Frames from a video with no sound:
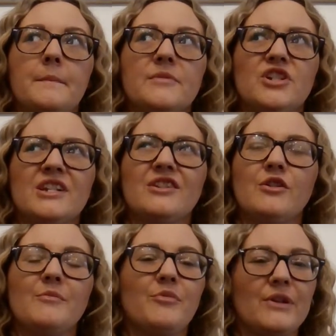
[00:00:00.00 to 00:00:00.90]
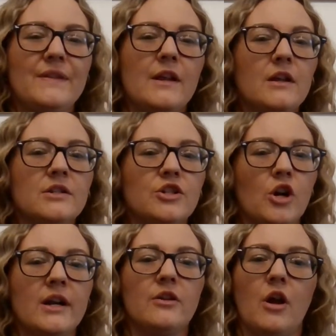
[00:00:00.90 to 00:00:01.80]
just because her breathing
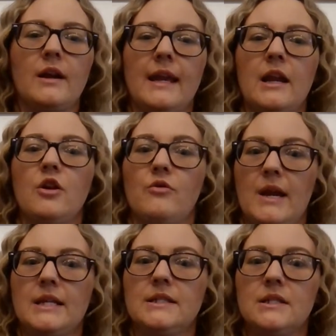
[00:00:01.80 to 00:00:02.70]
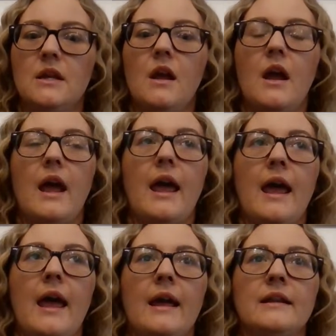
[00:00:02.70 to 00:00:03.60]
started not getting great.
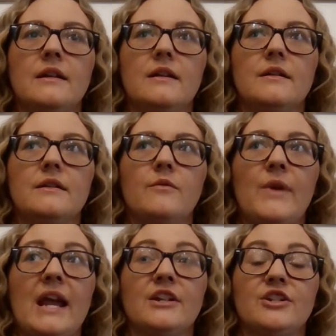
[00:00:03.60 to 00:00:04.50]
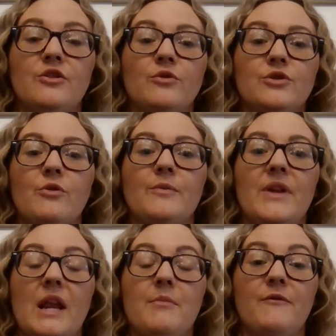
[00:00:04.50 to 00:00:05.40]
And we had a snowstorm the
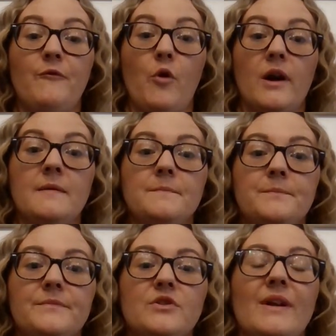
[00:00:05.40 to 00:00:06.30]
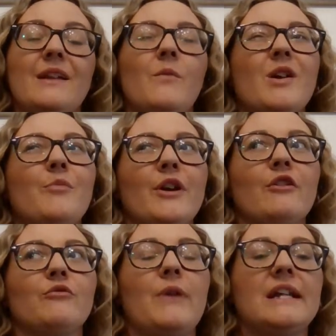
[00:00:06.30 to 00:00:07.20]
night before. So I didn't want to bring
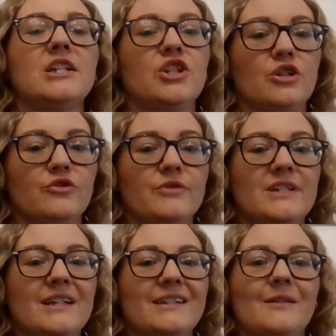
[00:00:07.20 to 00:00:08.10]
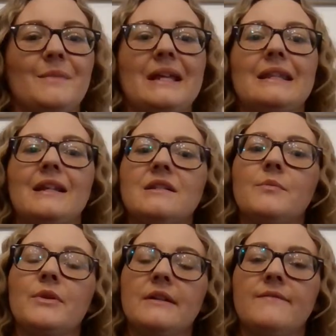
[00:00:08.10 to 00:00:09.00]
her right to children's because I'm like, that's a
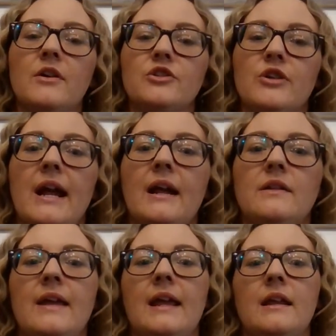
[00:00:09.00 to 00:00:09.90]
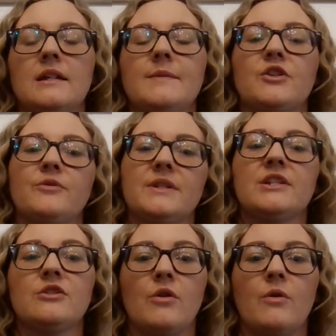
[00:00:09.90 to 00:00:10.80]
pretty far trek, like, especially with the
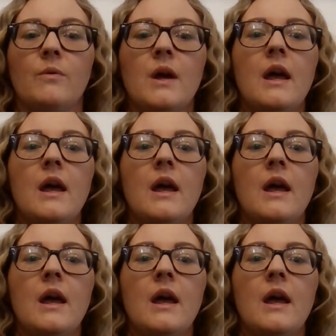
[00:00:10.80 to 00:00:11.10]
snow.